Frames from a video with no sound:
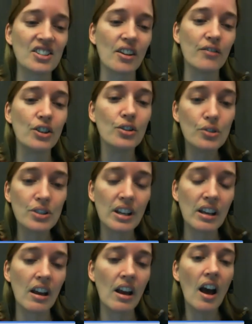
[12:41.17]
of
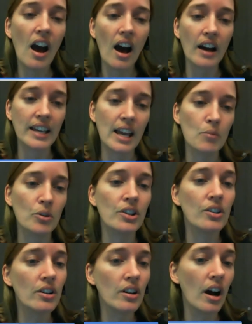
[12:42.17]
using a camera
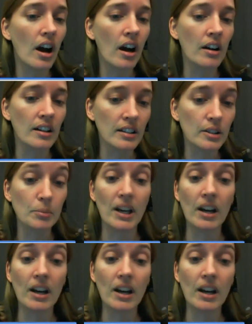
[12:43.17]
you're a little bit